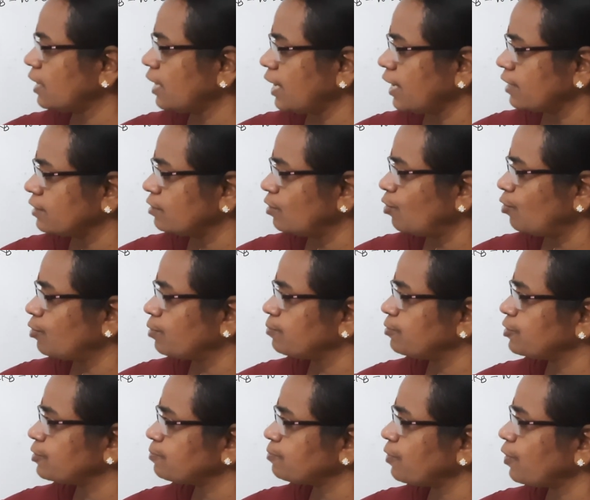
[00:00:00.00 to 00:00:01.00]
A, the
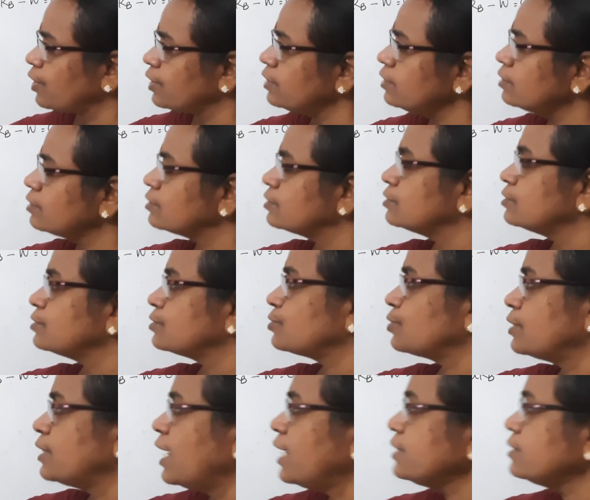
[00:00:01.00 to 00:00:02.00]
lowermost point,
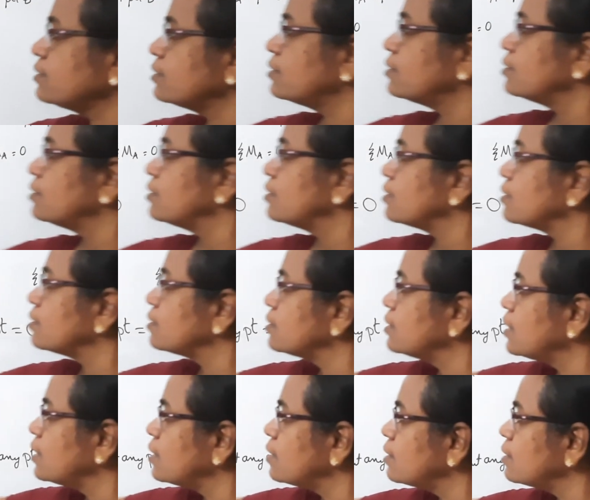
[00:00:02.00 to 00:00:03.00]
so that
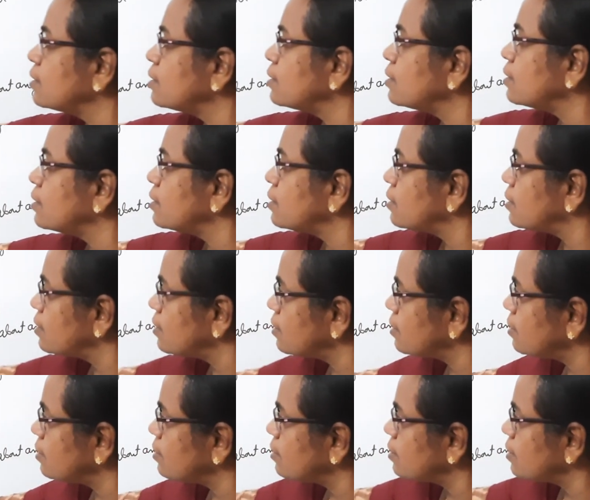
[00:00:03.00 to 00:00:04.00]
the
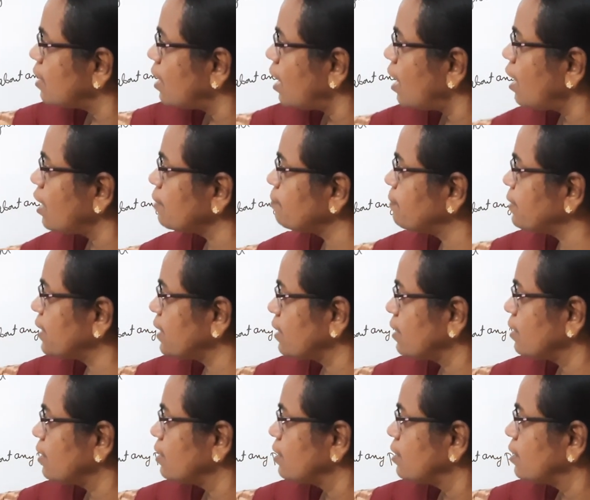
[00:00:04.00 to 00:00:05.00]

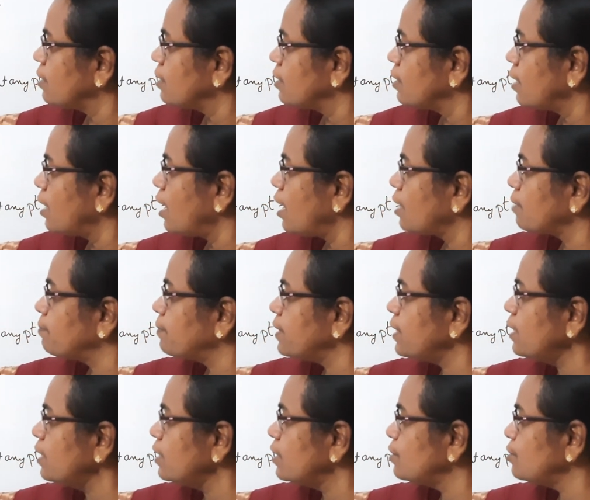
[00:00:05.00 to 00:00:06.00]
RB
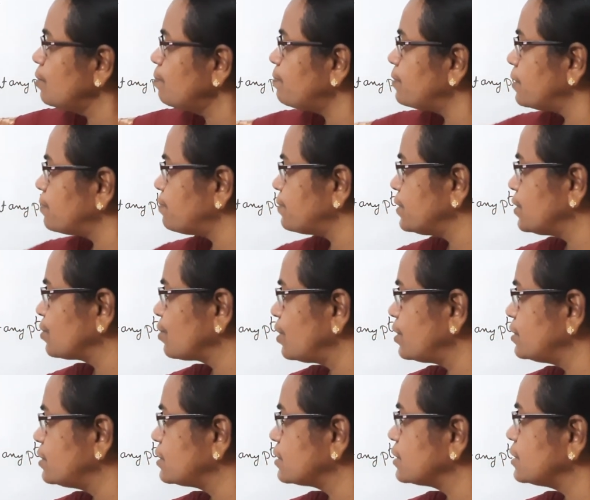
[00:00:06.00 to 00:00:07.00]
into
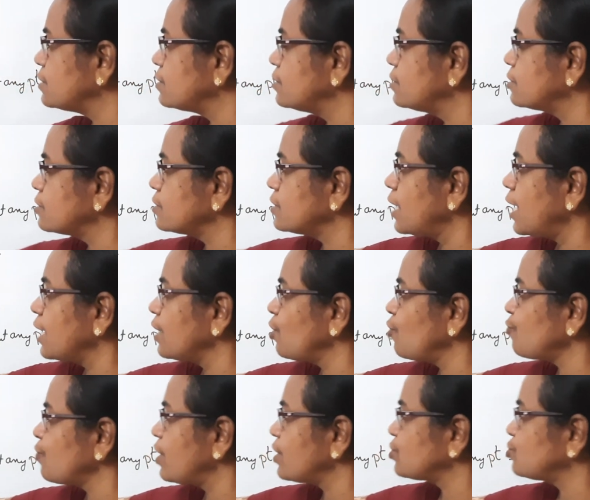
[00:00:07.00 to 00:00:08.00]
perpendicular distance. This is the line
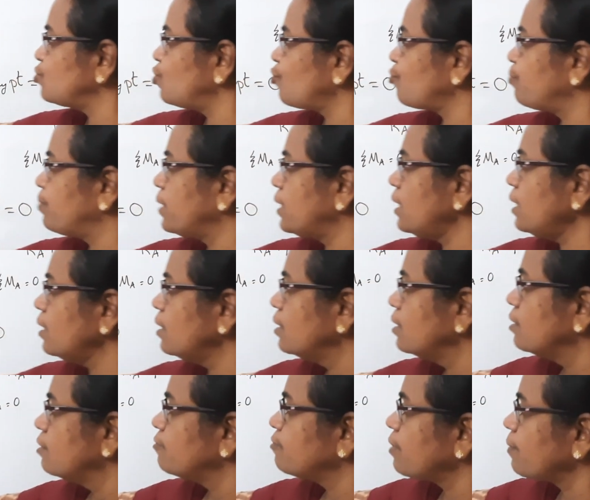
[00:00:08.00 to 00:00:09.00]
of action of B.
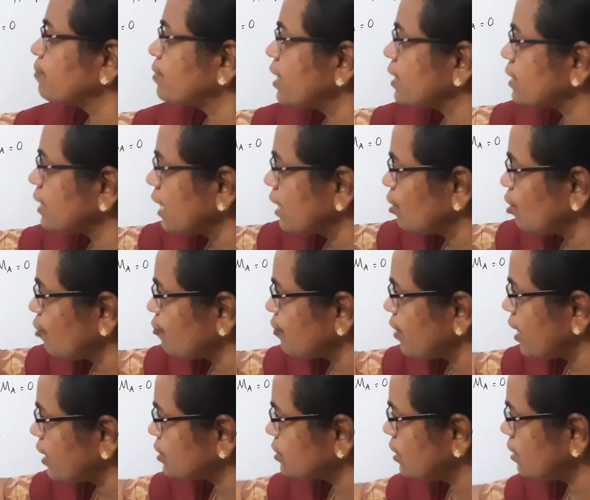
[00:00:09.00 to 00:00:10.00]
From that line of
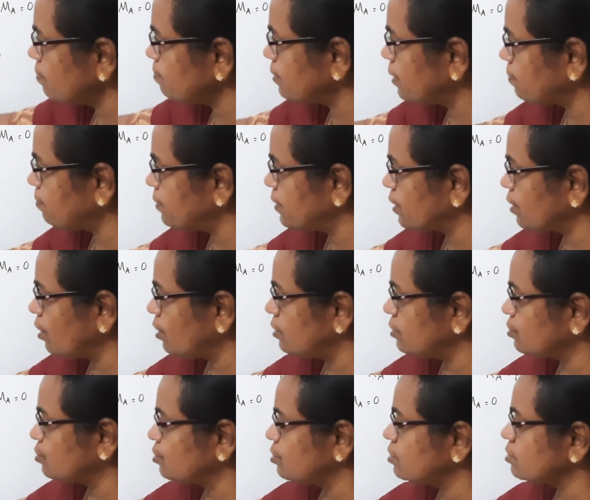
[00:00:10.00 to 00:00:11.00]
action, perpendicular
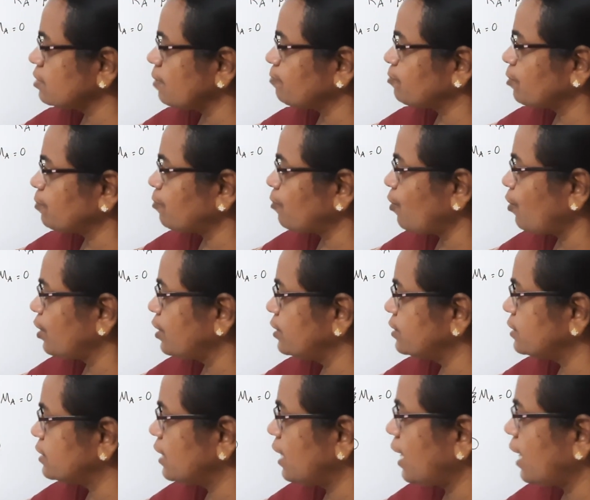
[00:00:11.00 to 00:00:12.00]
distance up to
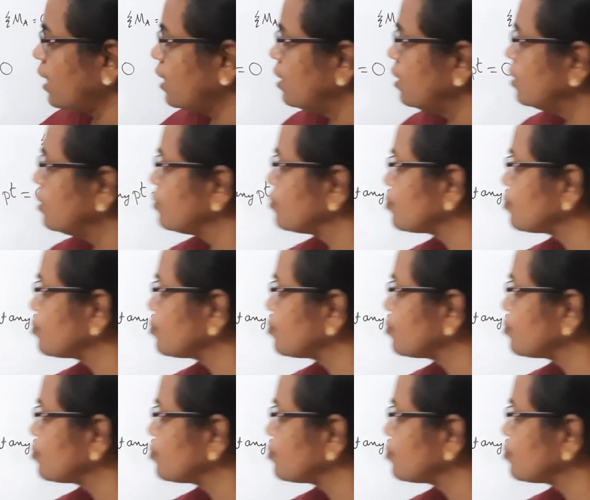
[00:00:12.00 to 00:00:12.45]
point A.